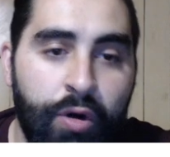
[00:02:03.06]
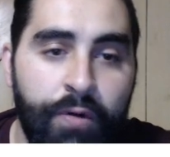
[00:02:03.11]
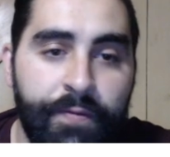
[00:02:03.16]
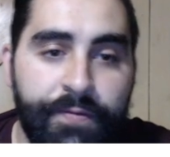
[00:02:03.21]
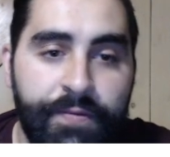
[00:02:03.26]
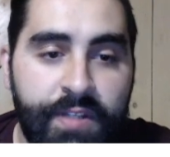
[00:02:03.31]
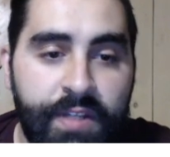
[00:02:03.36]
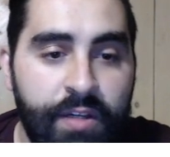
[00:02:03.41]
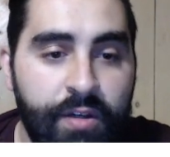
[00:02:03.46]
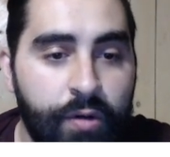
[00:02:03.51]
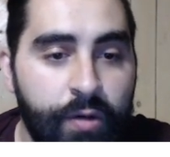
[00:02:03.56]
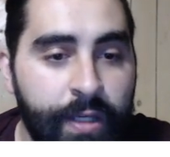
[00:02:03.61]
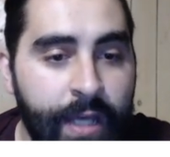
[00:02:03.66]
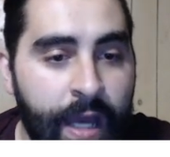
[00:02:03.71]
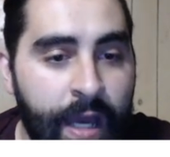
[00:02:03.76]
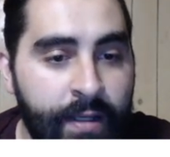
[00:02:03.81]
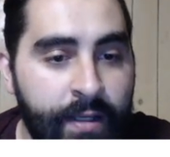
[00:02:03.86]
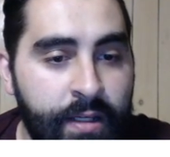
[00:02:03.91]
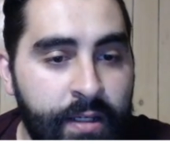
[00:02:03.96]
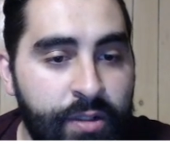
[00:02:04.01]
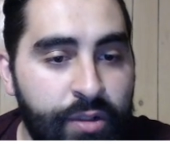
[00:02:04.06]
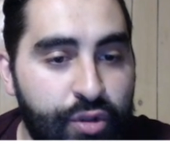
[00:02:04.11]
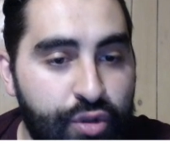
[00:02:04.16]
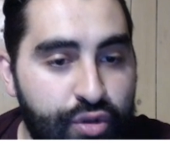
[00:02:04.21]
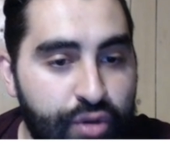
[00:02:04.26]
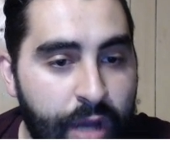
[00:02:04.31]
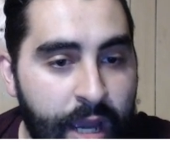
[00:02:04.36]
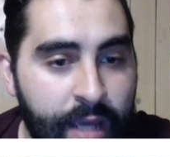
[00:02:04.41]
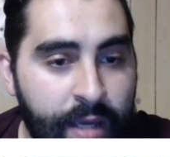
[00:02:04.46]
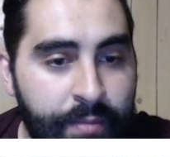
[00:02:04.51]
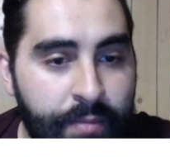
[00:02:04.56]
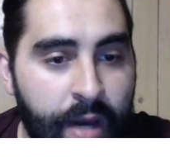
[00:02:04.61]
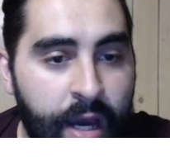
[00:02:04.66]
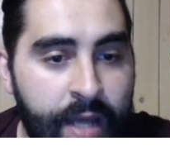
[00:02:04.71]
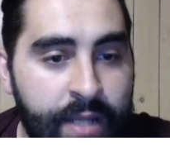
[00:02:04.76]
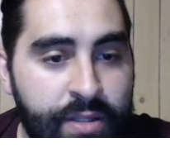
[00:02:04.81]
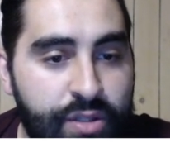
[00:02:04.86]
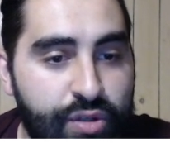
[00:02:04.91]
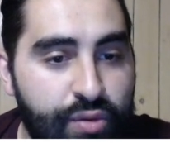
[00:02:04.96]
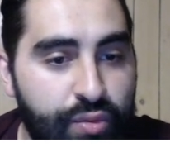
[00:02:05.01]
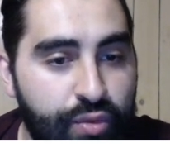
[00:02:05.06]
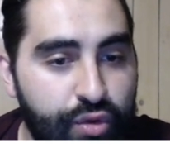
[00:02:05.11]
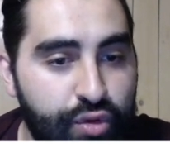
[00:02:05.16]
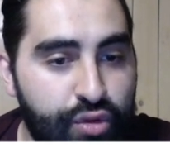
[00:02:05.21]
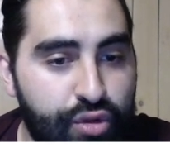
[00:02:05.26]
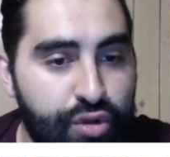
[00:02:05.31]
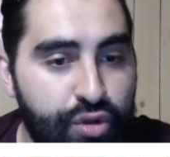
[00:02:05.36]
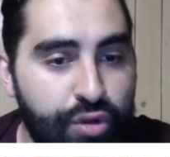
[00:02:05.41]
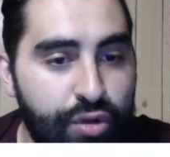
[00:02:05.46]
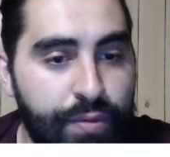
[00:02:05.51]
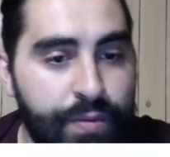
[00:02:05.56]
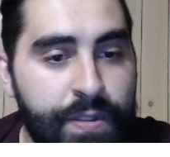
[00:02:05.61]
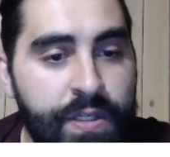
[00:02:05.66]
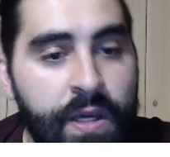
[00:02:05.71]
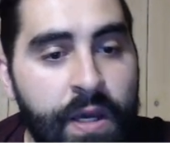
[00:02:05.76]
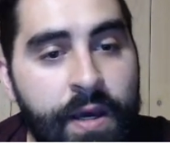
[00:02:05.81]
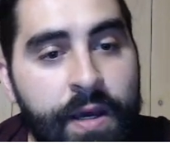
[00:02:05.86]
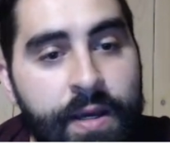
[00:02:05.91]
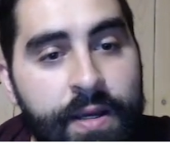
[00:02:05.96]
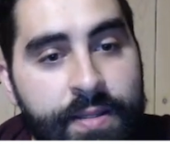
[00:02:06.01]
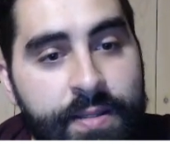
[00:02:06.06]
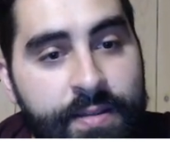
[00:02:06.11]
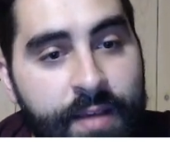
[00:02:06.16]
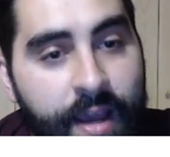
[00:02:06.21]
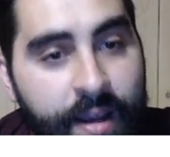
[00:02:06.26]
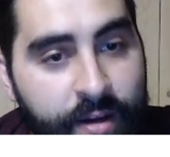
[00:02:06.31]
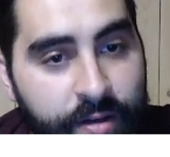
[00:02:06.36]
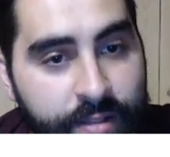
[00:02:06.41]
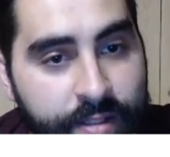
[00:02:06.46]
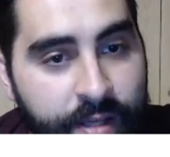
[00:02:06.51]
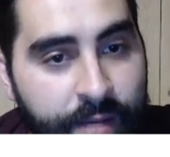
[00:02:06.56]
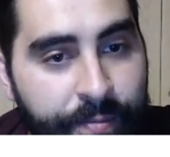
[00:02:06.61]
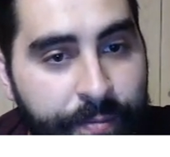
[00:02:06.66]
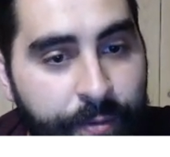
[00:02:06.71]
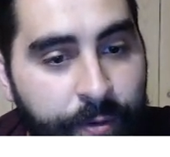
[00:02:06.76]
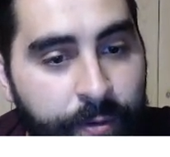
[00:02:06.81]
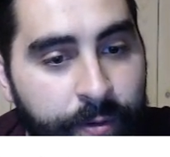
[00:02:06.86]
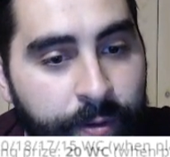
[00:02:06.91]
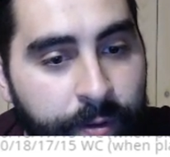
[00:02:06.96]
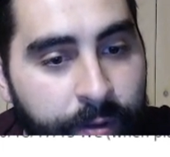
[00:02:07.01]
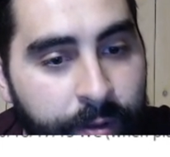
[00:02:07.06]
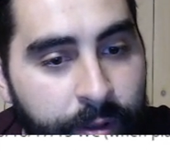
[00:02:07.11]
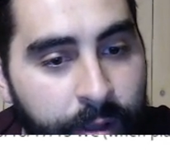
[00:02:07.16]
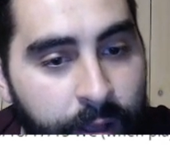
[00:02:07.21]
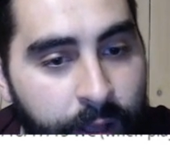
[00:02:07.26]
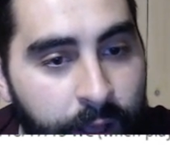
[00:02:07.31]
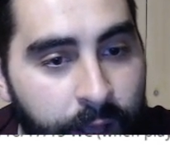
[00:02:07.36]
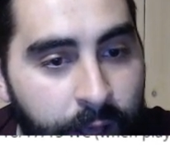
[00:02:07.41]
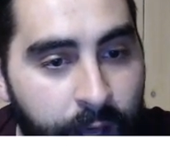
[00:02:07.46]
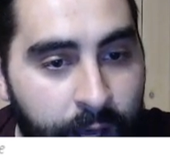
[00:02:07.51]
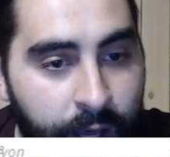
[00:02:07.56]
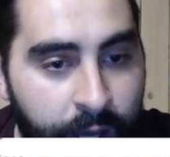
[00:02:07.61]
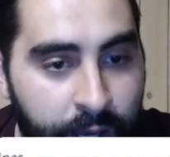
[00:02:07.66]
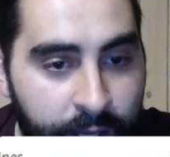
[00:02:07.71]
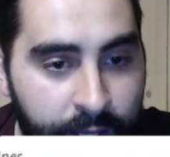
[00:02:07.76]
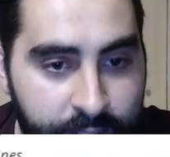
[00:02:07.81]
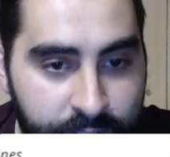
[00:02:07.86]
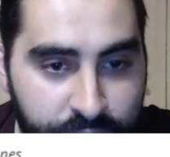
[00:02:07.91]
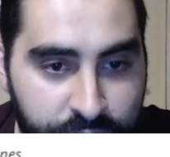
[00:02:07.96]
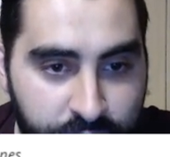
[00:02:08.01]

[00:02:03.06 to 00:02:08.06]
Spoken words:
Dingo Canyon, Dragon Mines, Ruse Tubes, Tiger Temple. In tier